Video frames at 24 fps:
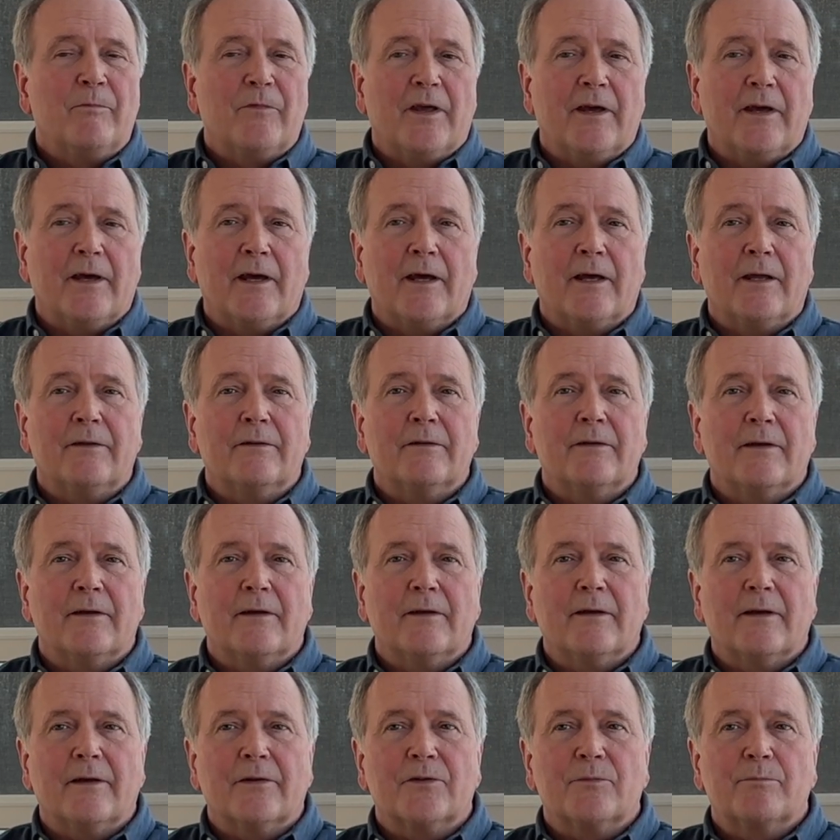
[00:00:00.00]
And
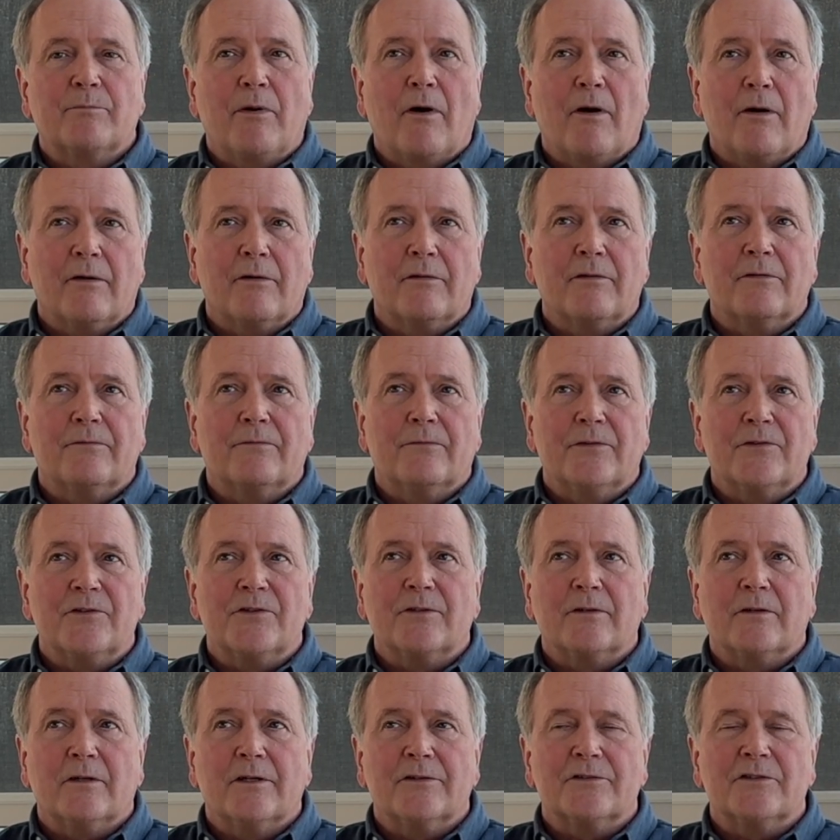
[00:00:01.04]
as part of the
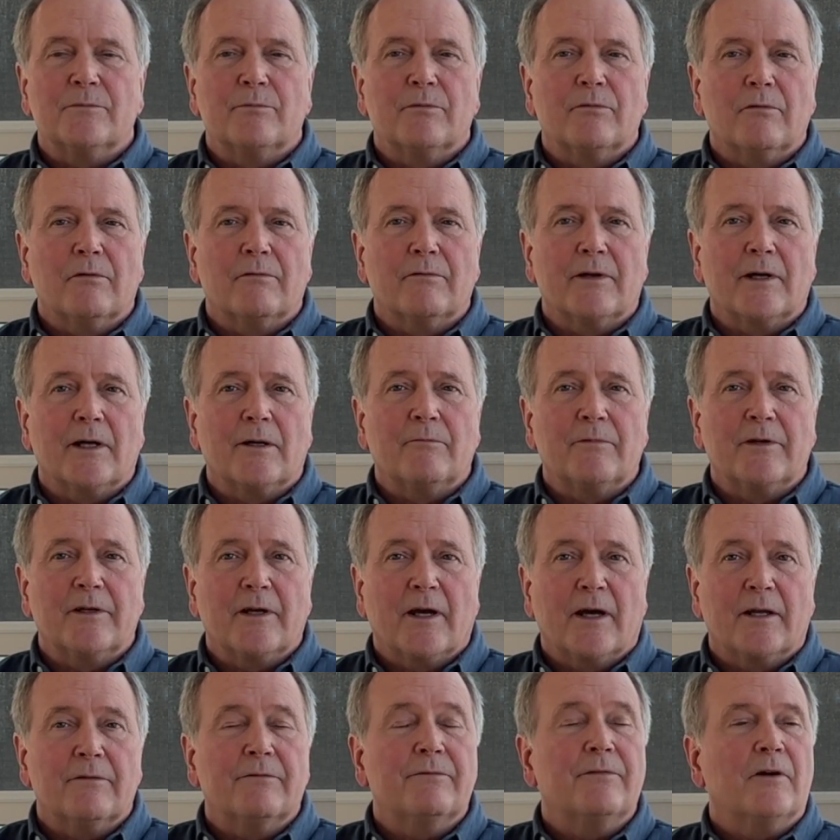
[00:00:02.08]
physiology program, we
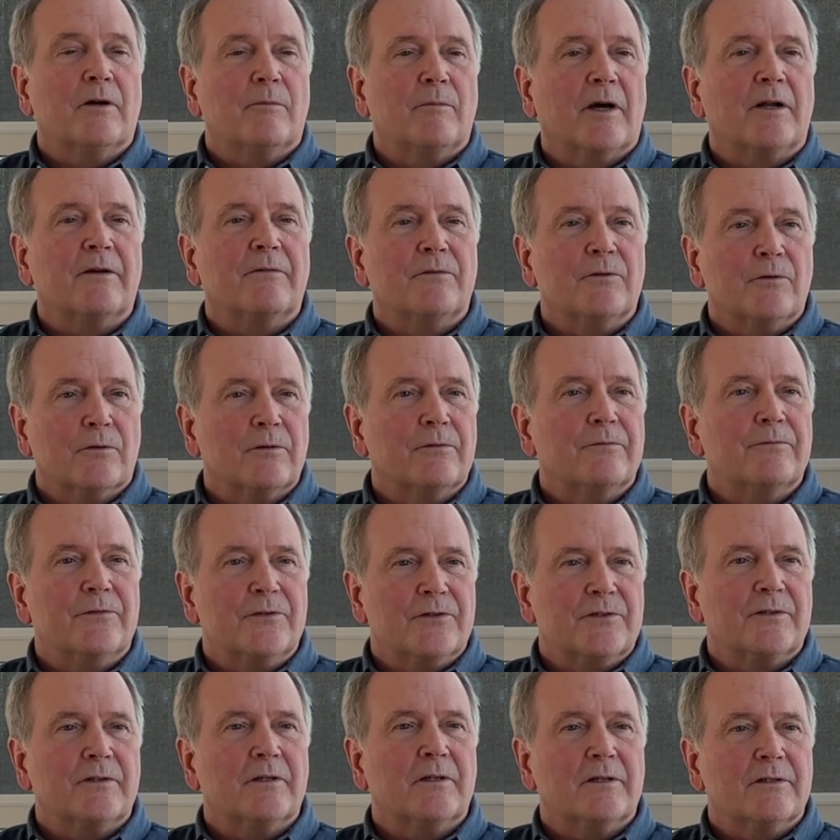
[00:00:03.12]
had a fair amount of
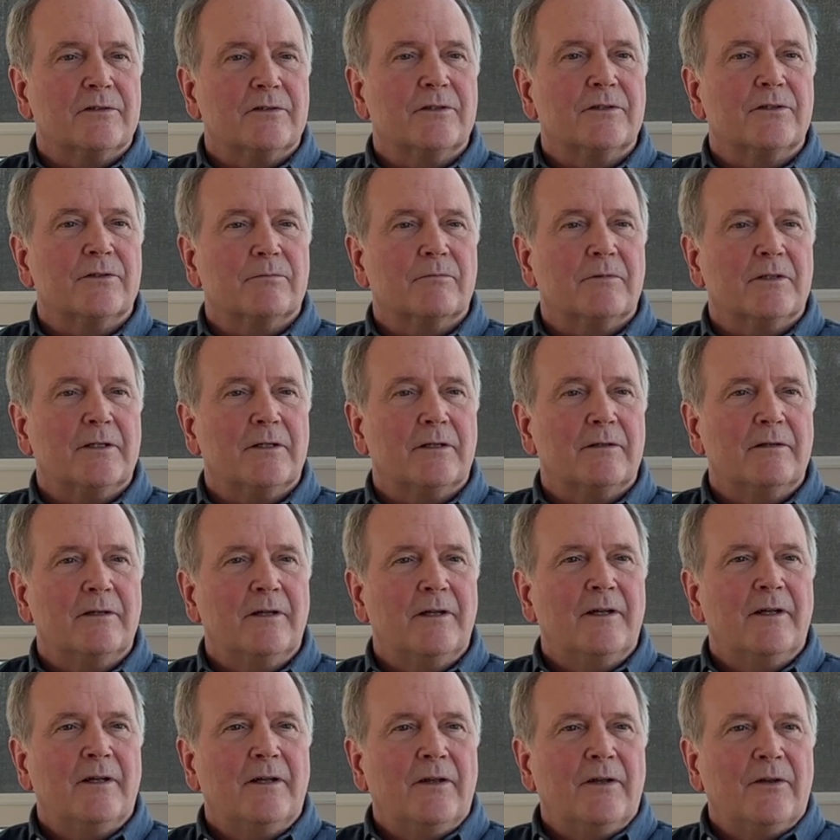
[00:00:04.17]
neurophysiology as well.
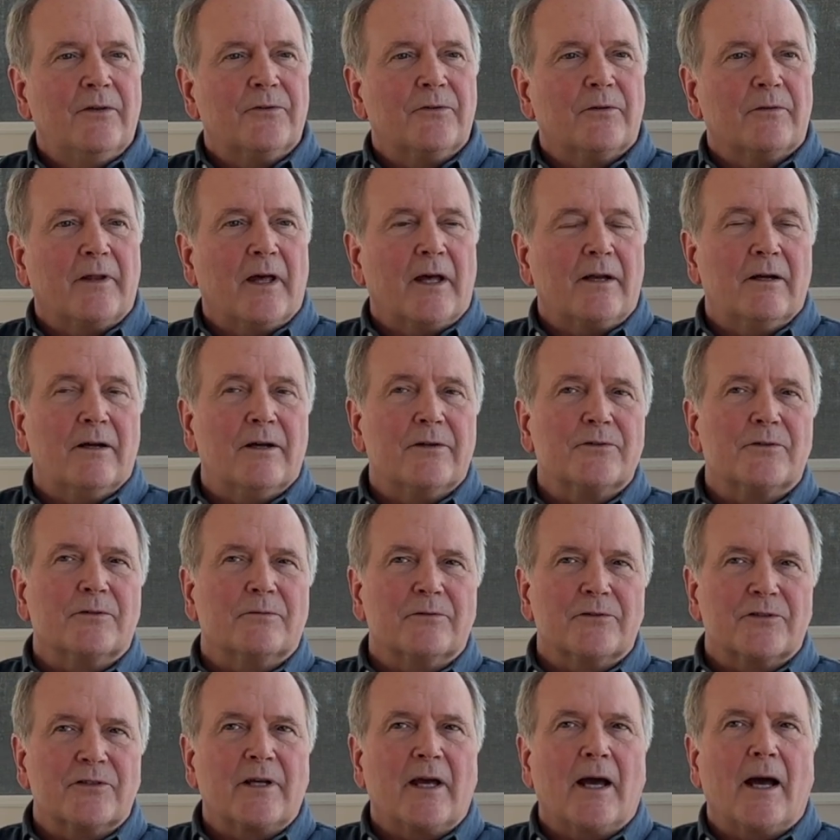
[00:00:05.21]
So that also
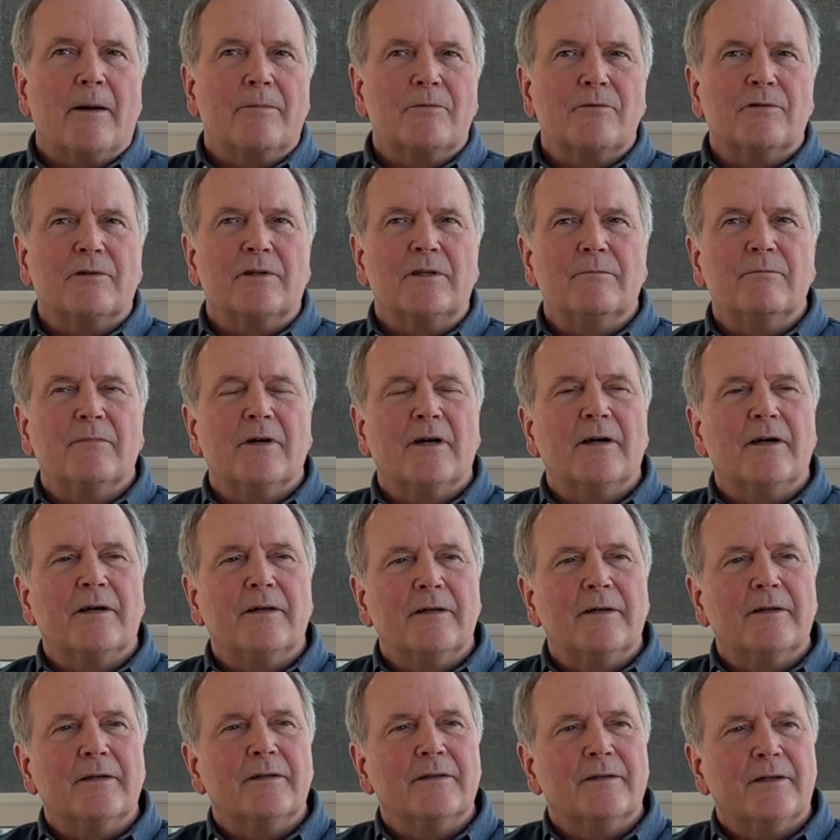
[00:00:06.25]
was capturing my
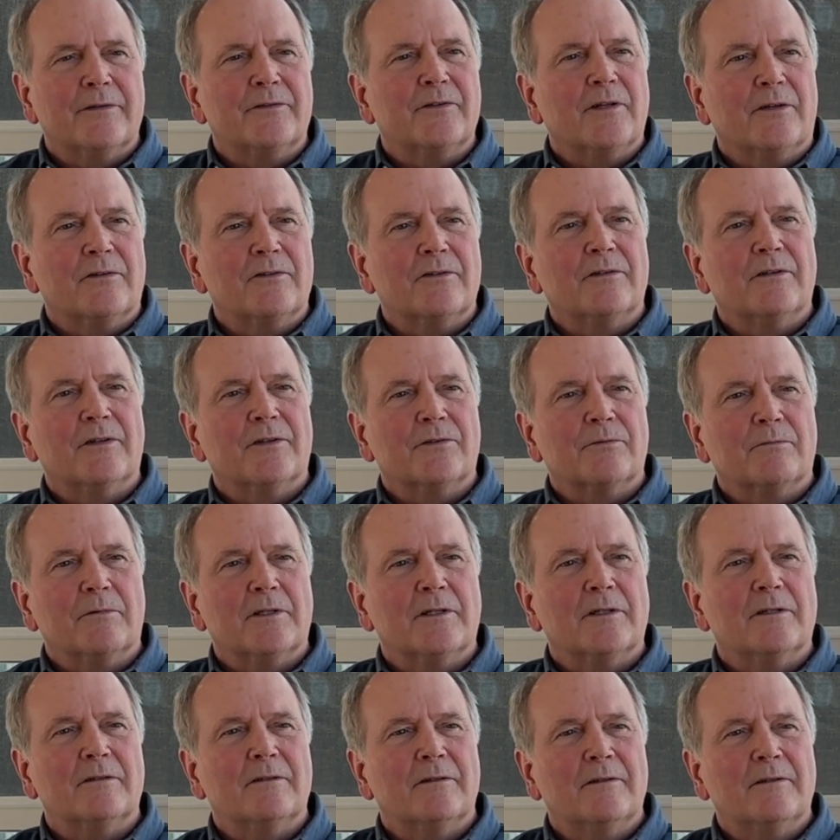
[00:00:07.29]
attention as well.